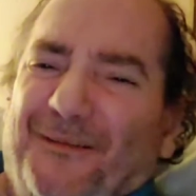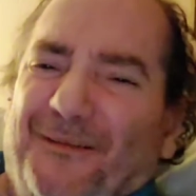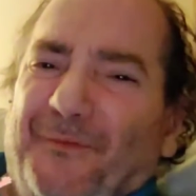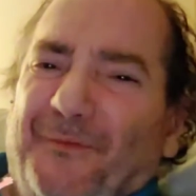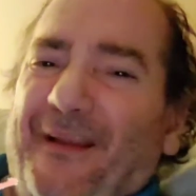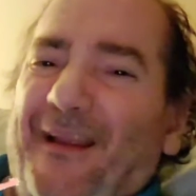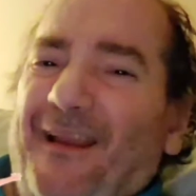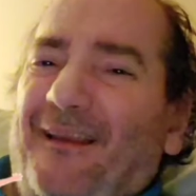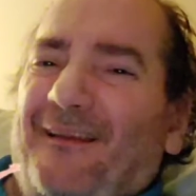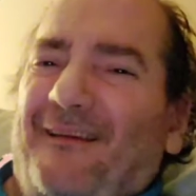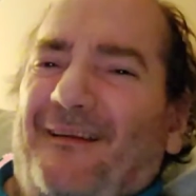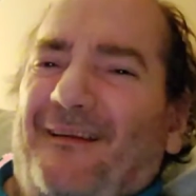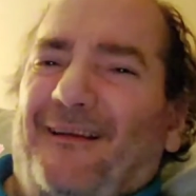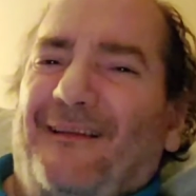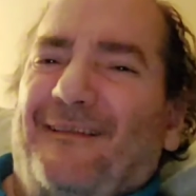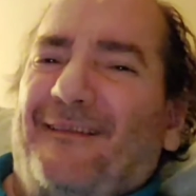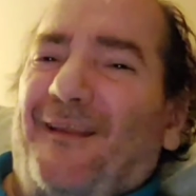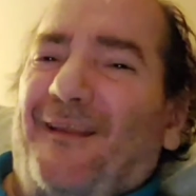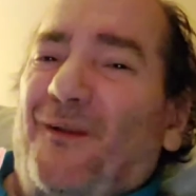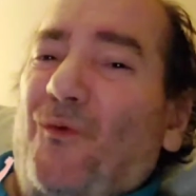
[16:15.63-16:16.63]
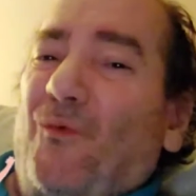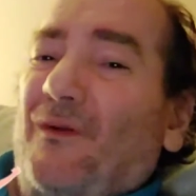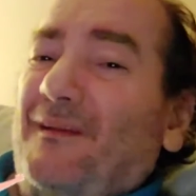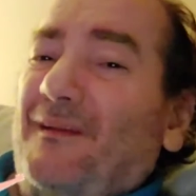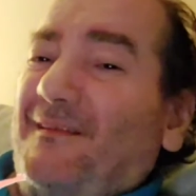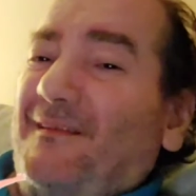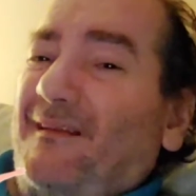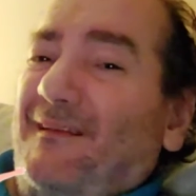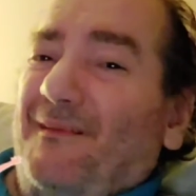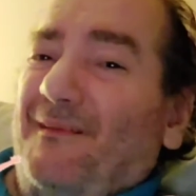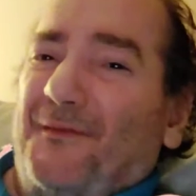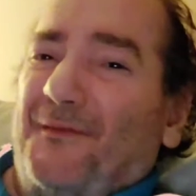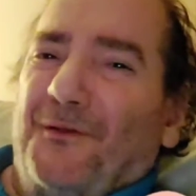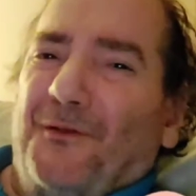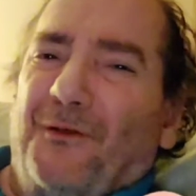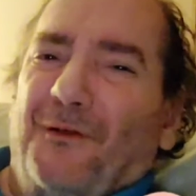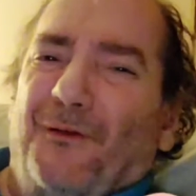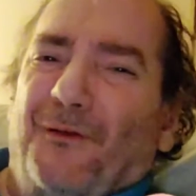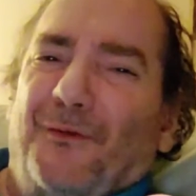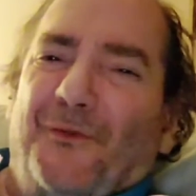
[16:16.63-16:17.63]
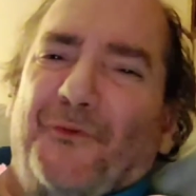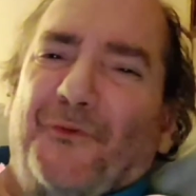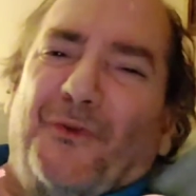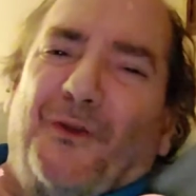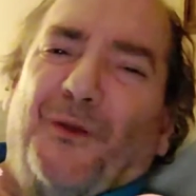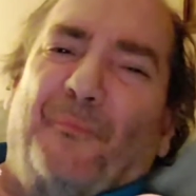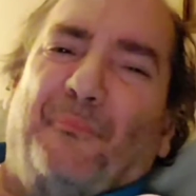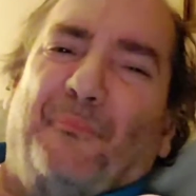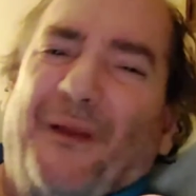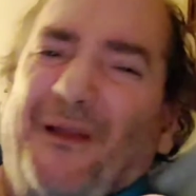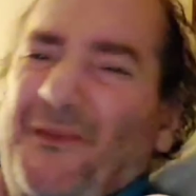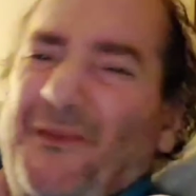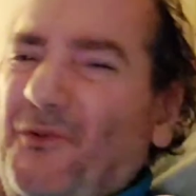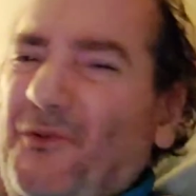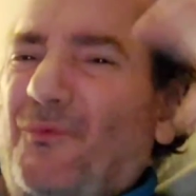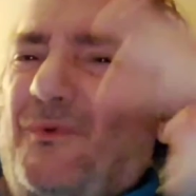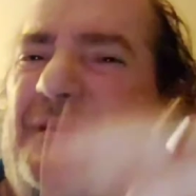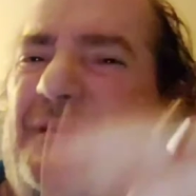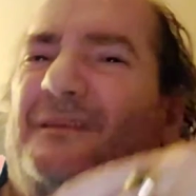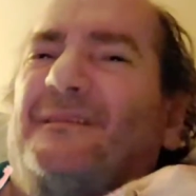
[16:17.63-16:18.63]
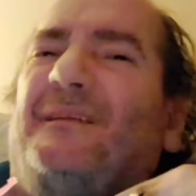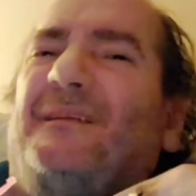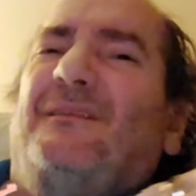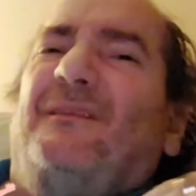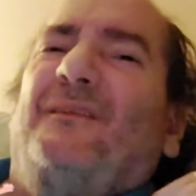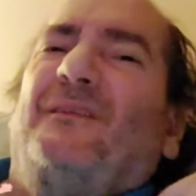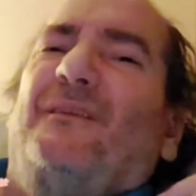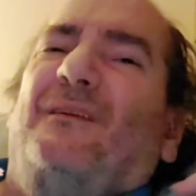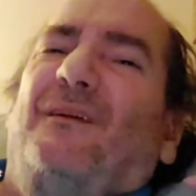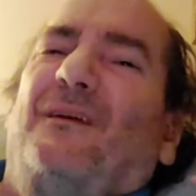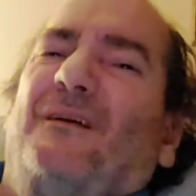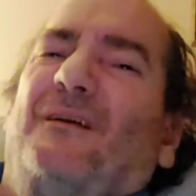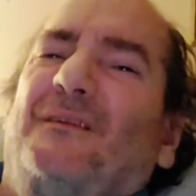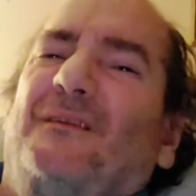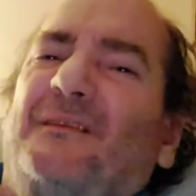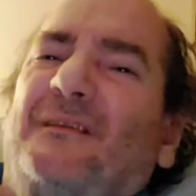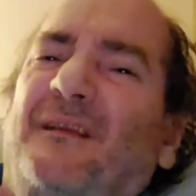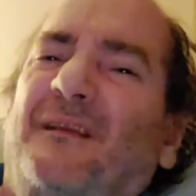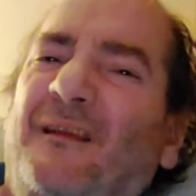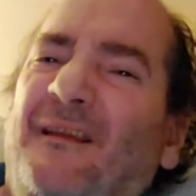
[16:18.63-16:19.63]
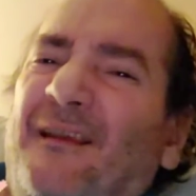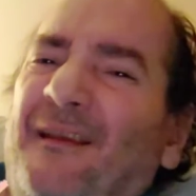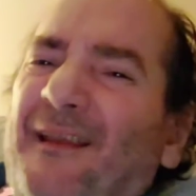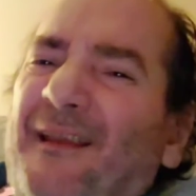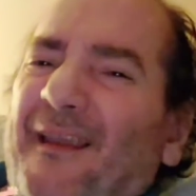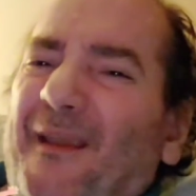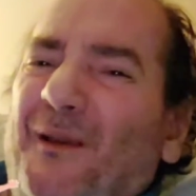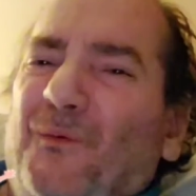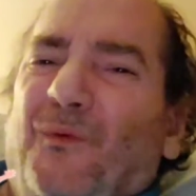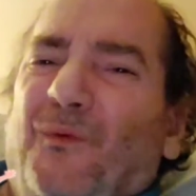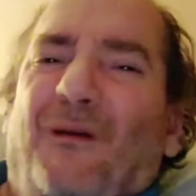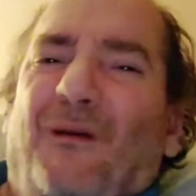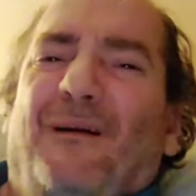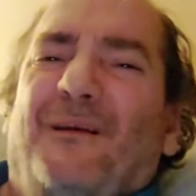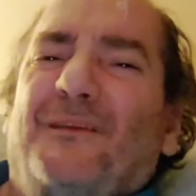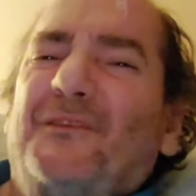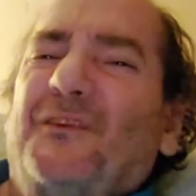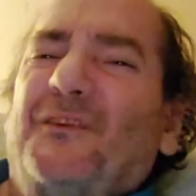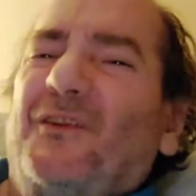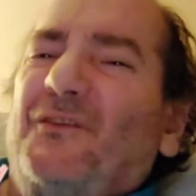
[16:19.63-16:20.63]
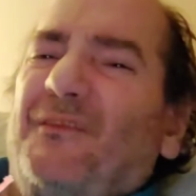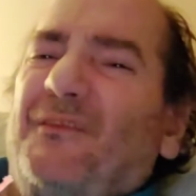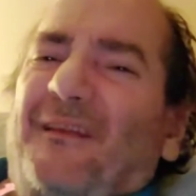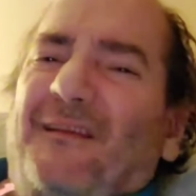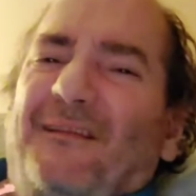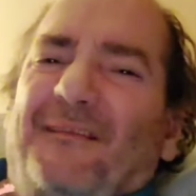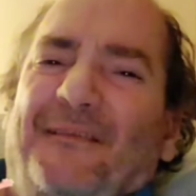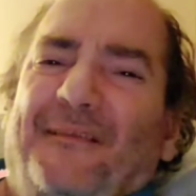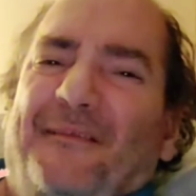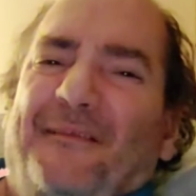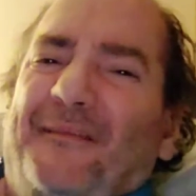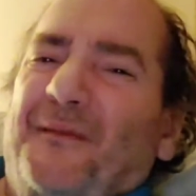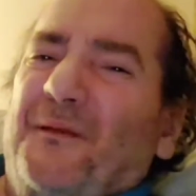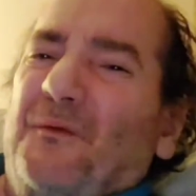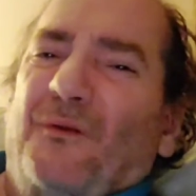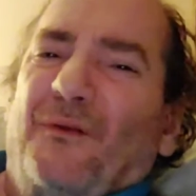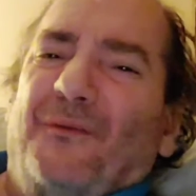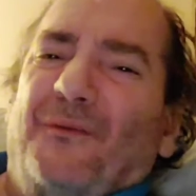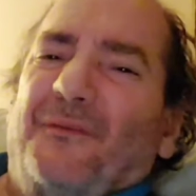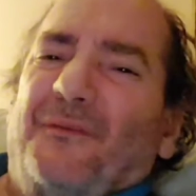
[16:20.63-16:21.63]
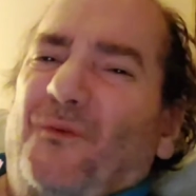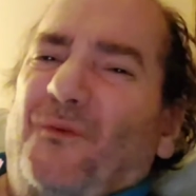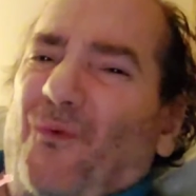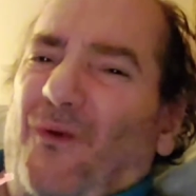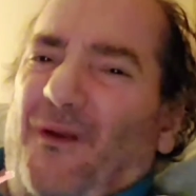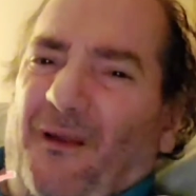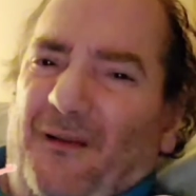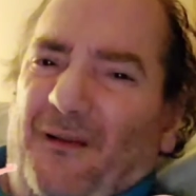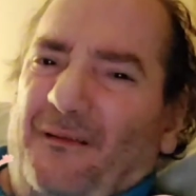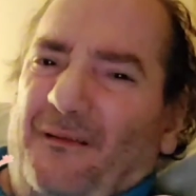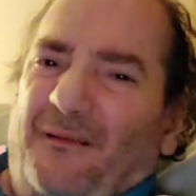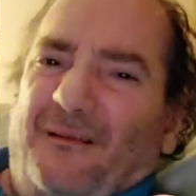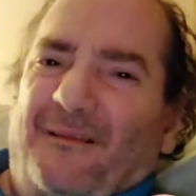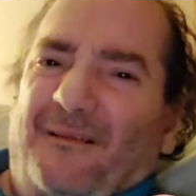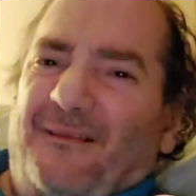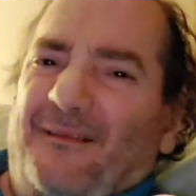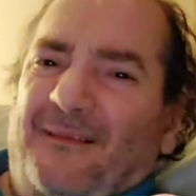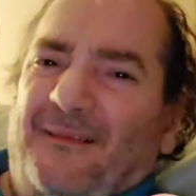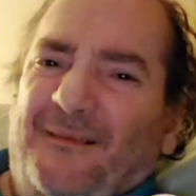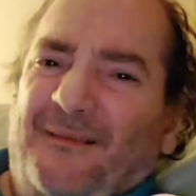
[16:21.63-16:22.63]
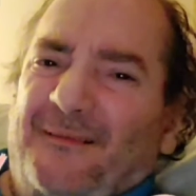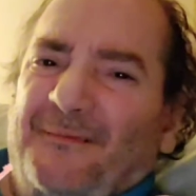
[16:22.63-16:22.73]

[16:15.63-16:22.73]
realities, like ones and zeros, or a bunch of ones and zeros? And we're all just zeros and ones.